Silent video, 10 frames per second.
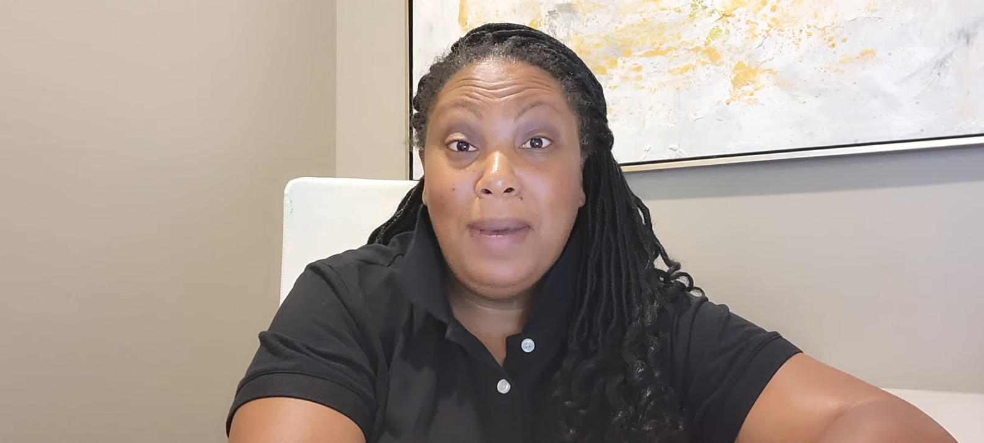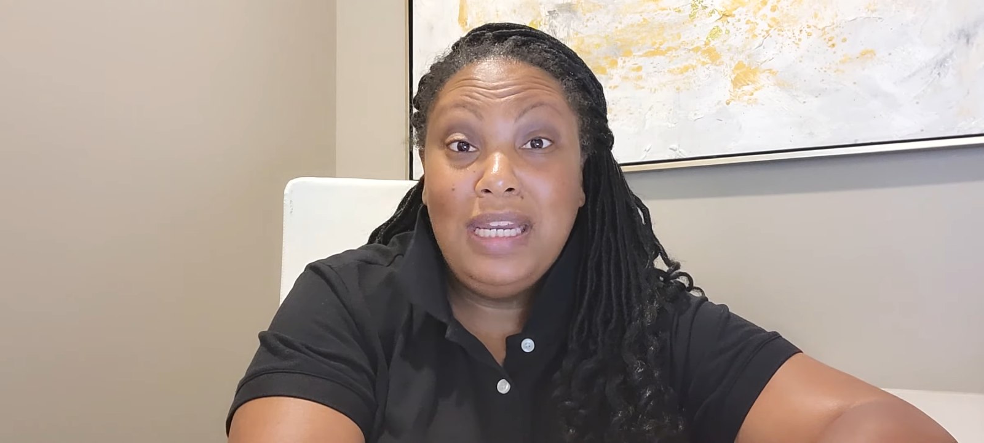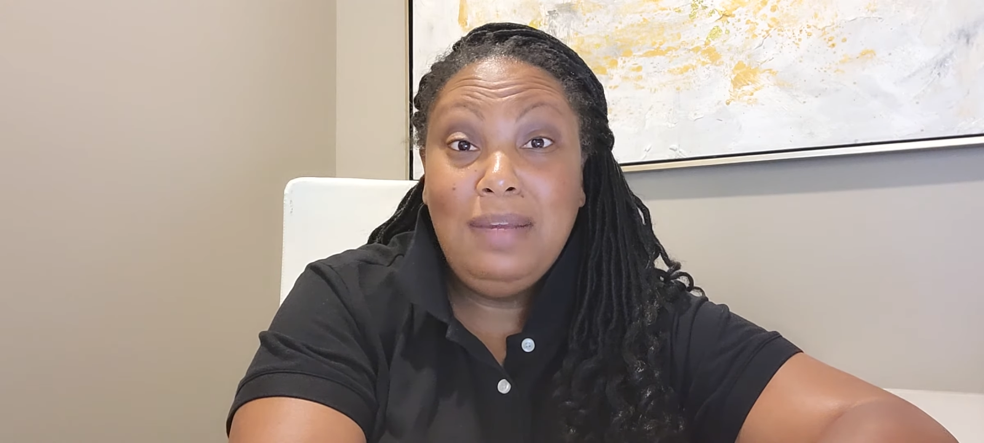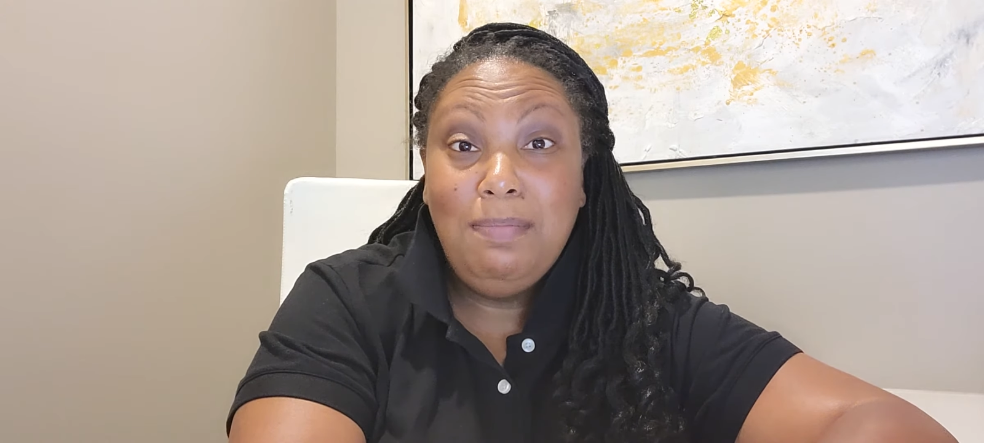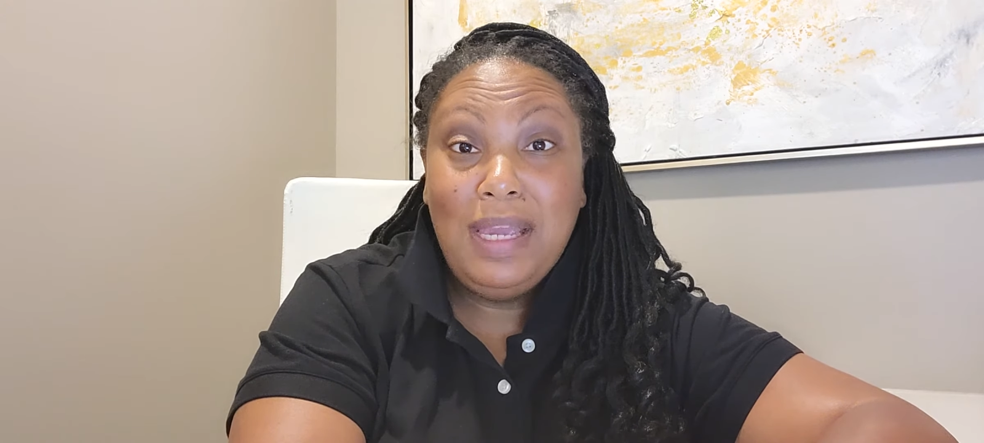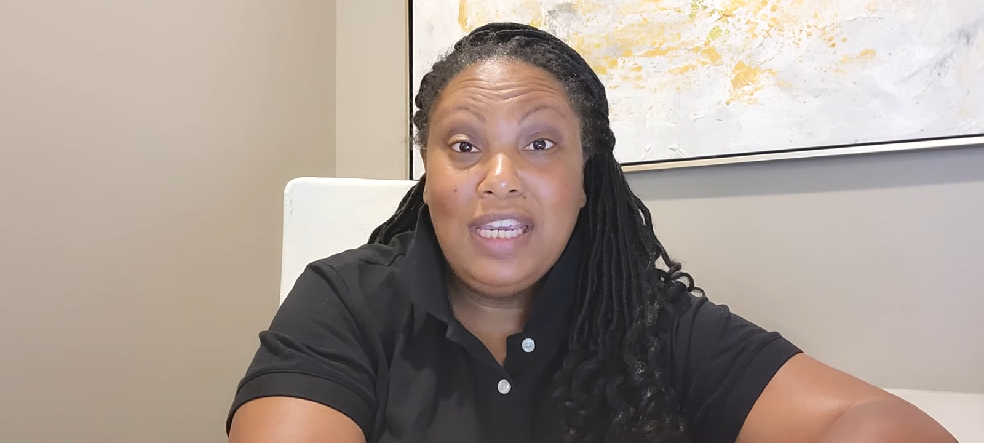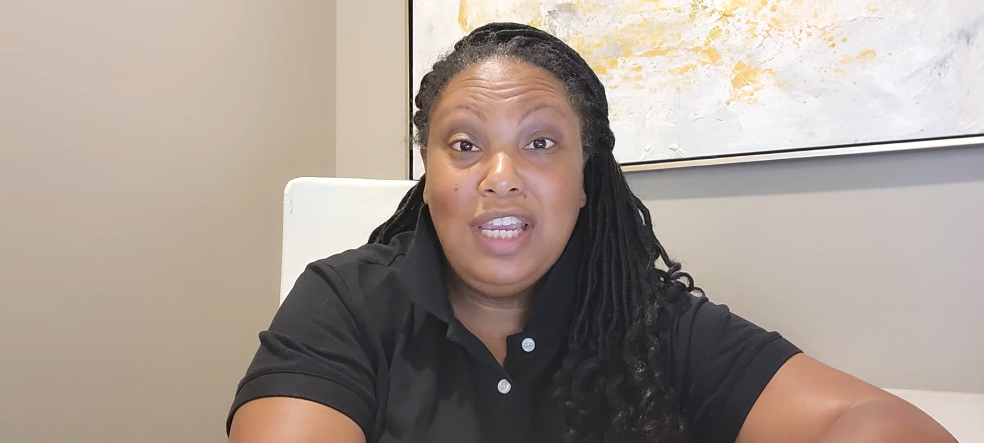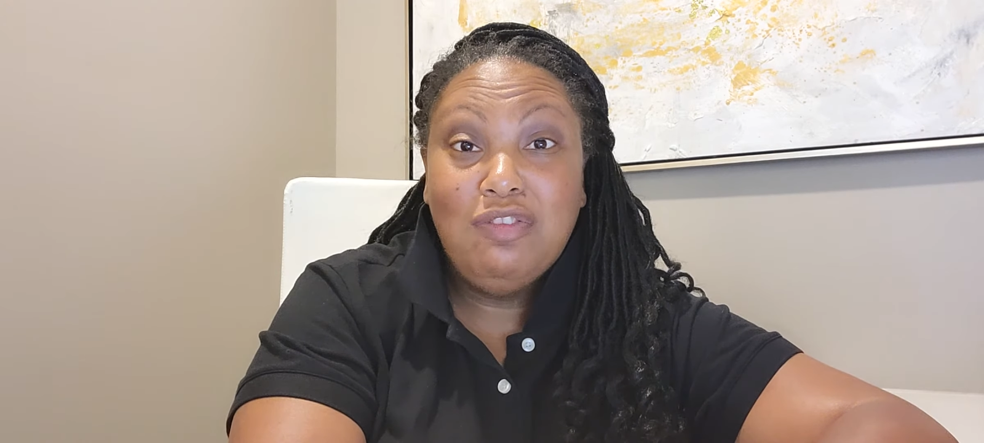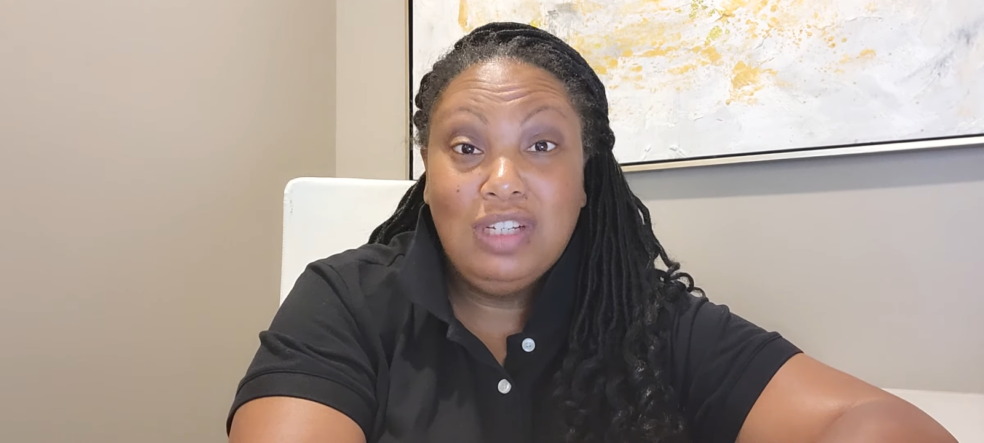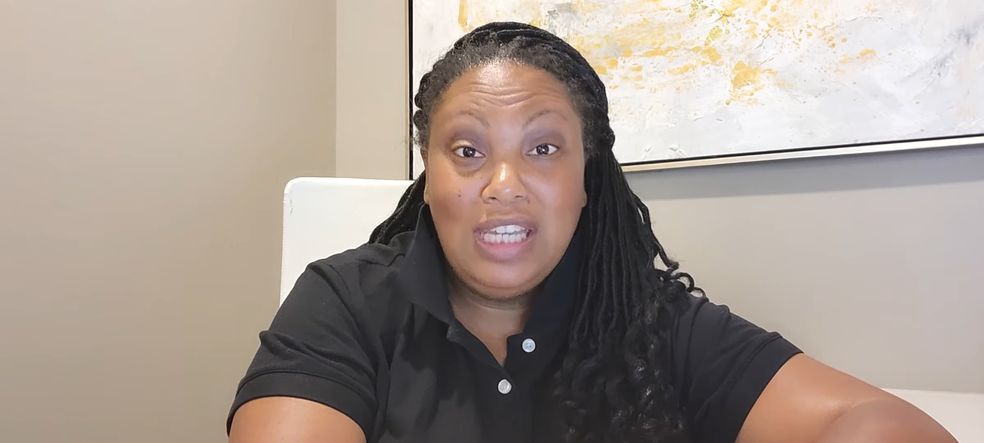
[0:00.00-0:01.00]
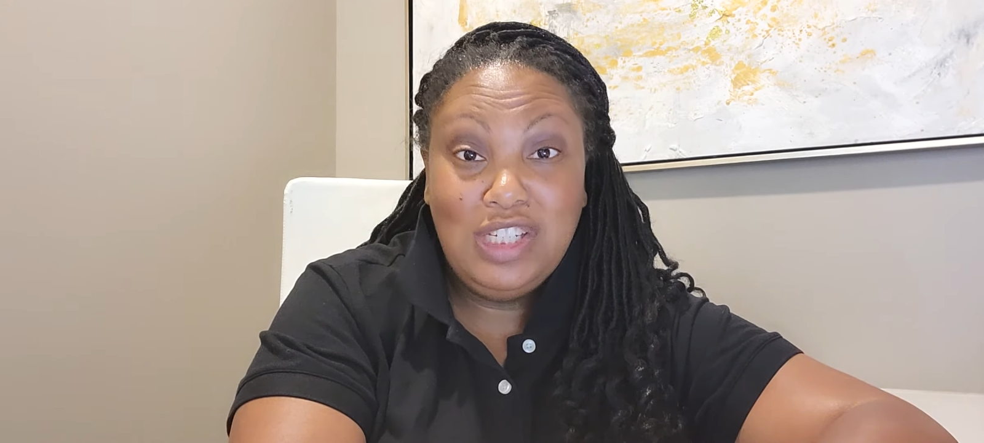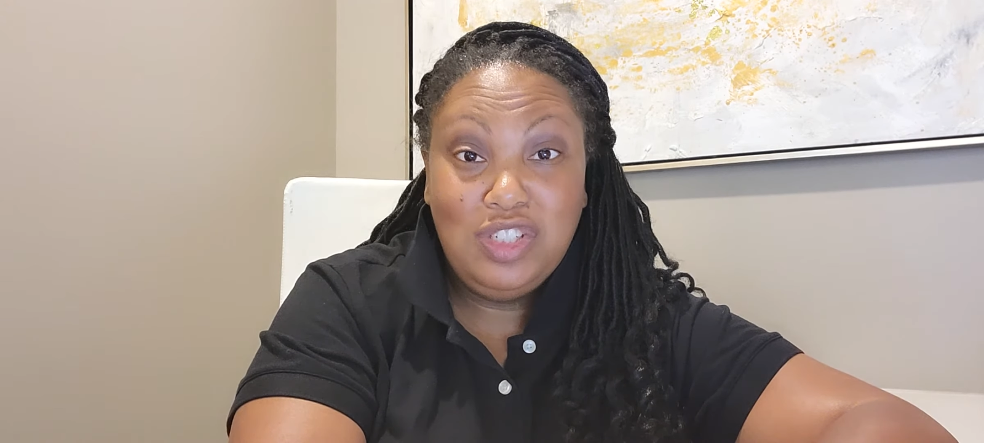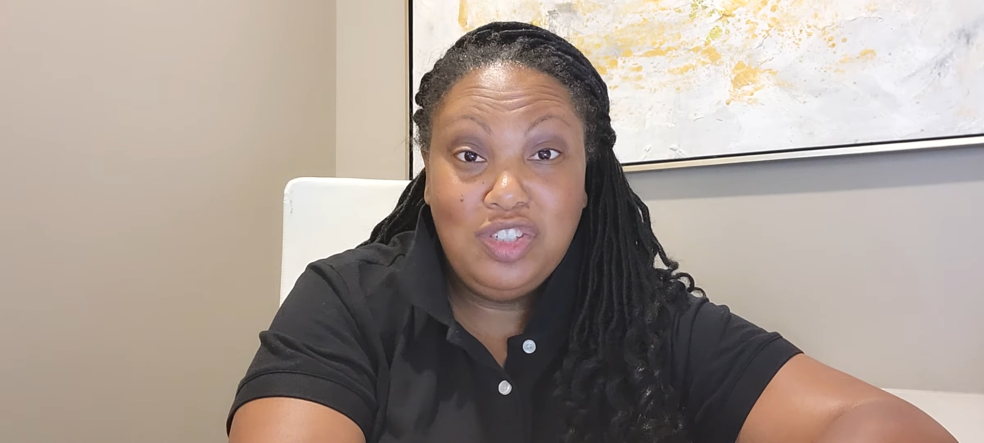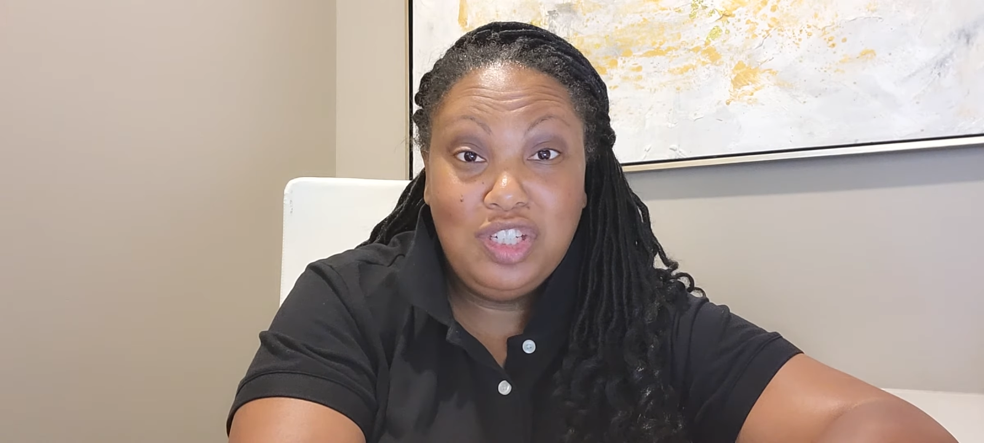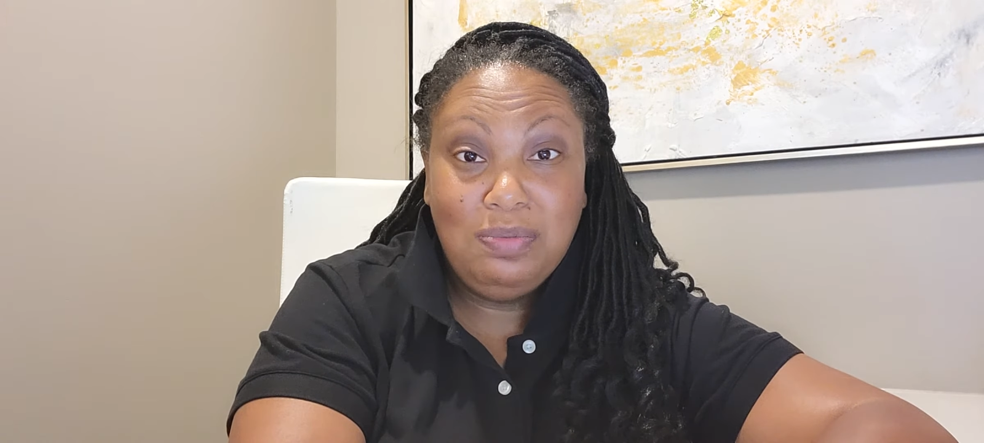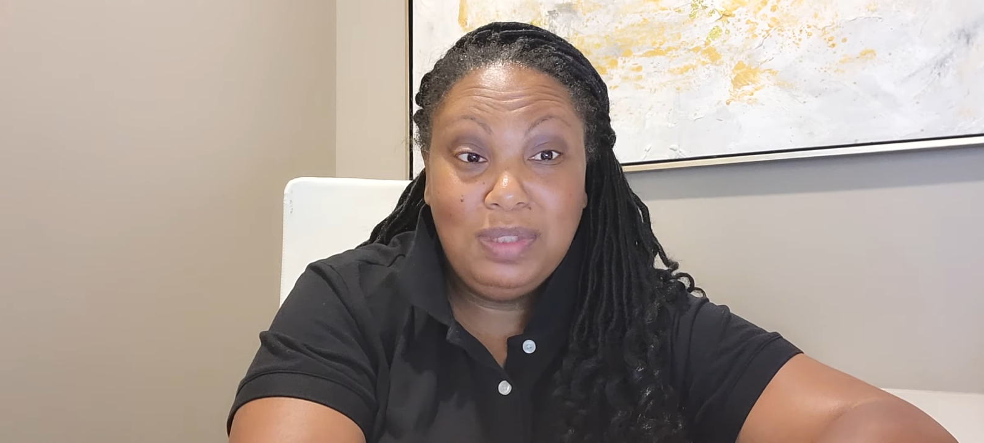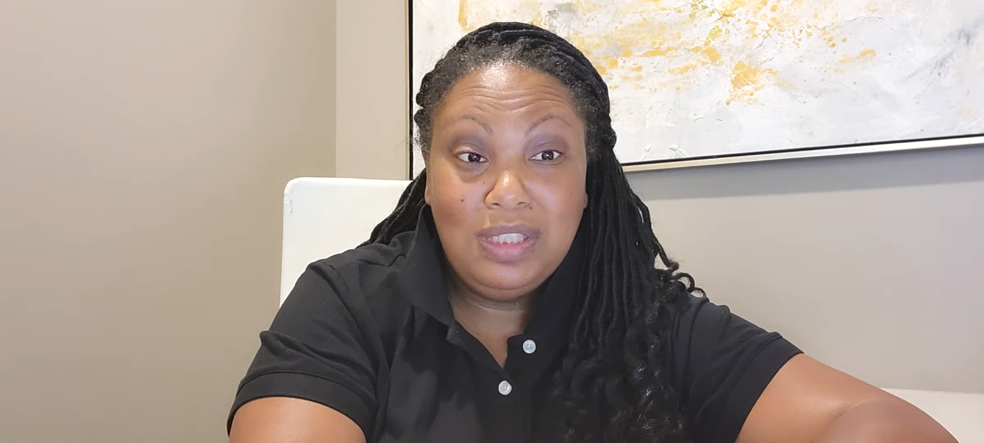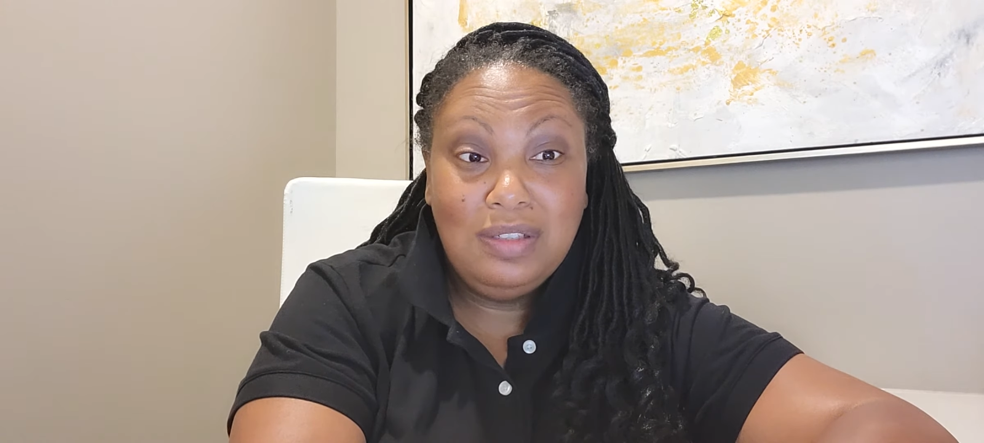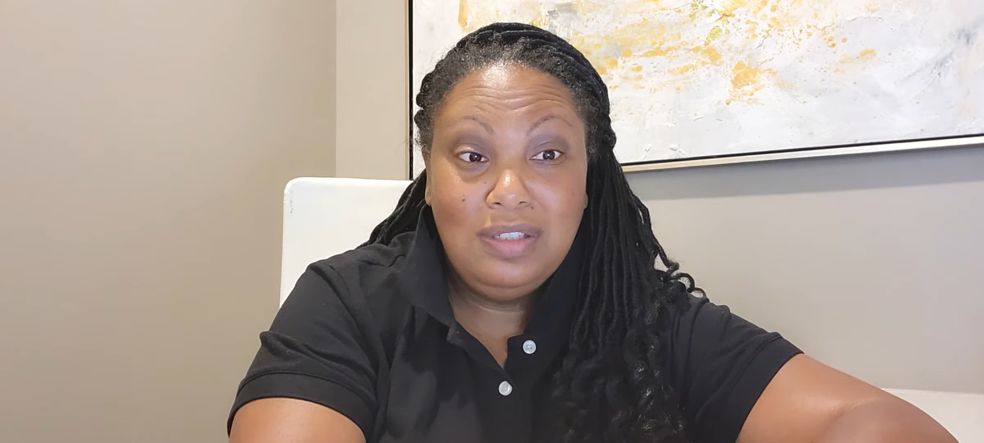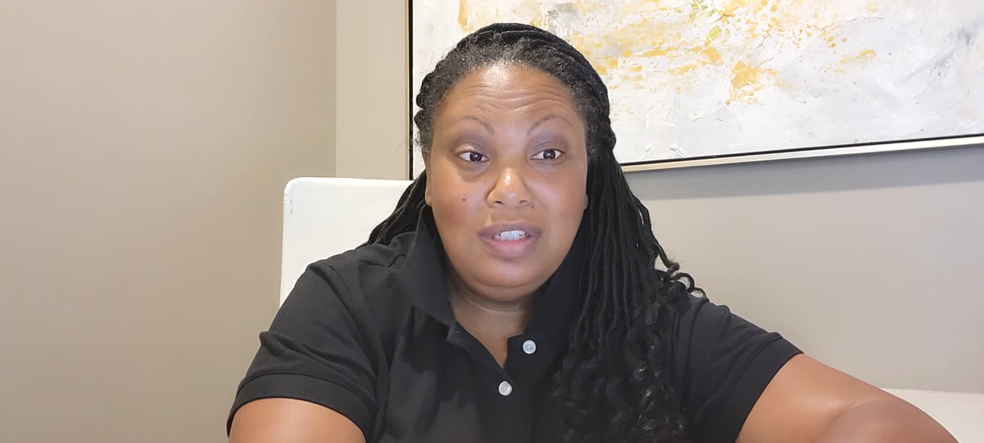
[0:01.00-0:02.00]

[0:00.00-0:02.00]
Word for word: money-making relationships.